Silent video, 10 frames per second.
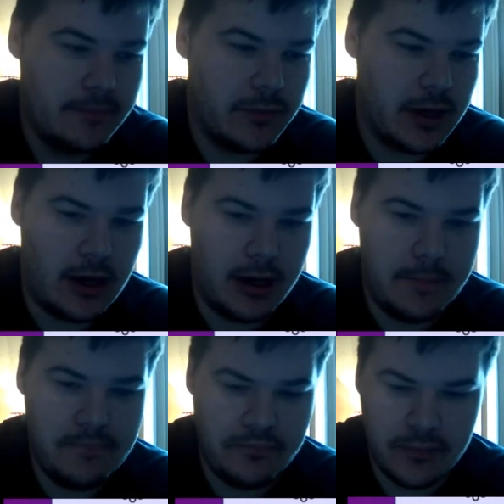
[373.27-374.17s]

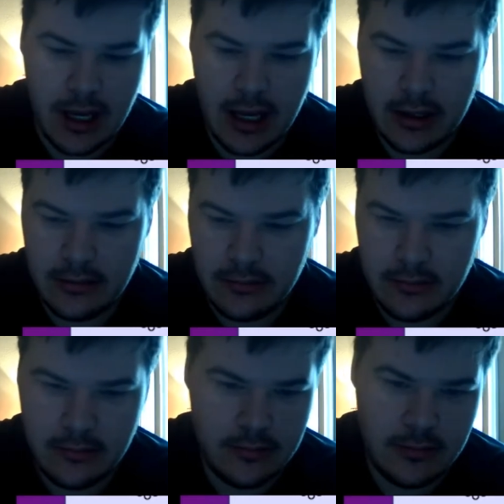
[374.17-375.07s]
And
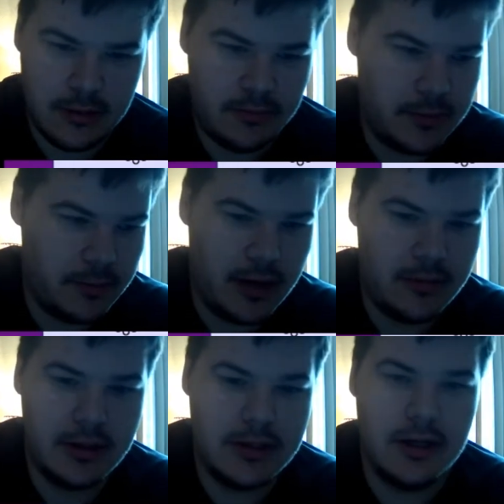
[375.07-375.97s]
the
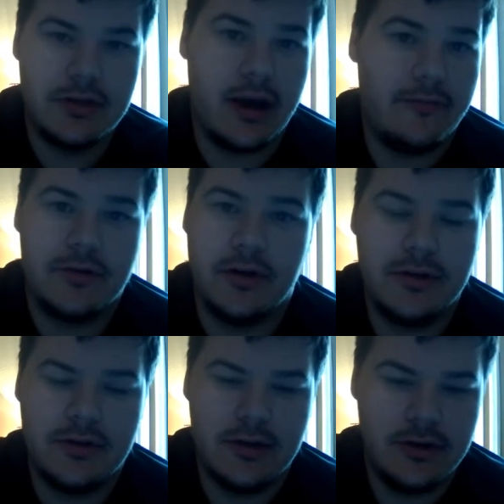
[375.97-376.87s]
public does have
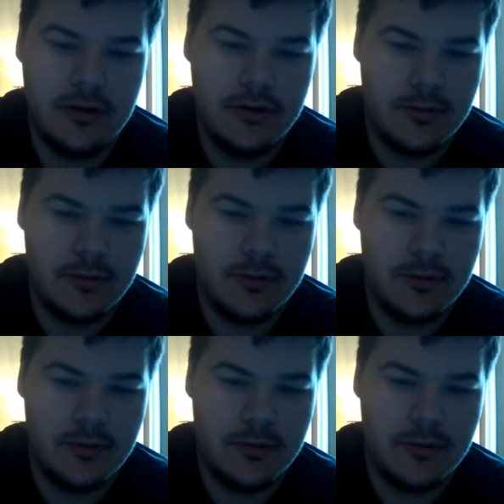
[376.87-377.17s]
trust issues,